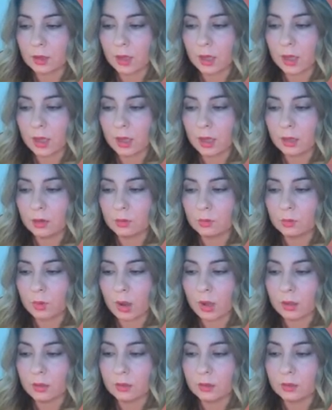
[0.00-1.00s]
and
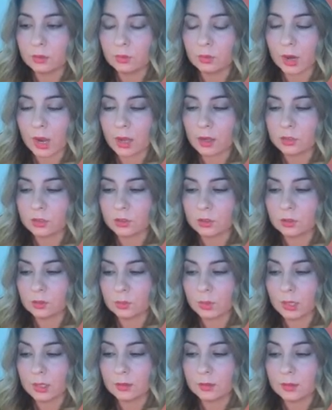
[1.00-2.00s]
while these reactions
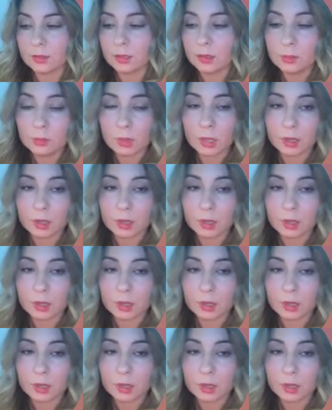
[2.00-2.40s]
may seem